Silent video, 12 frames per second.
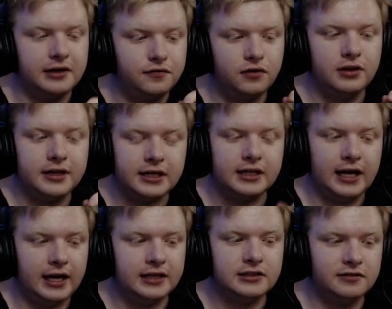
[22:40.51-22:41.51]
falling at the
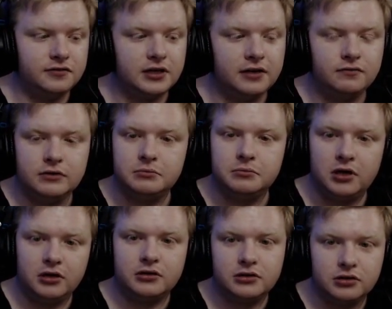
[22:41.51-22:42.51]
hands of General
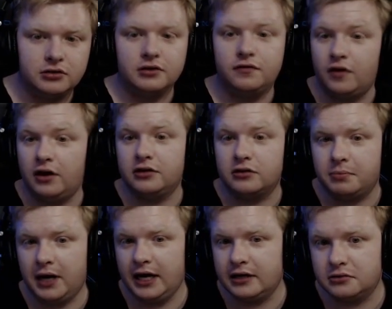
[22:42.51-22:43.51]
Mock during the final
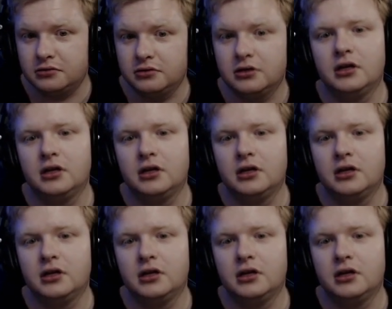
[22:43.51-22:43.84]
battle,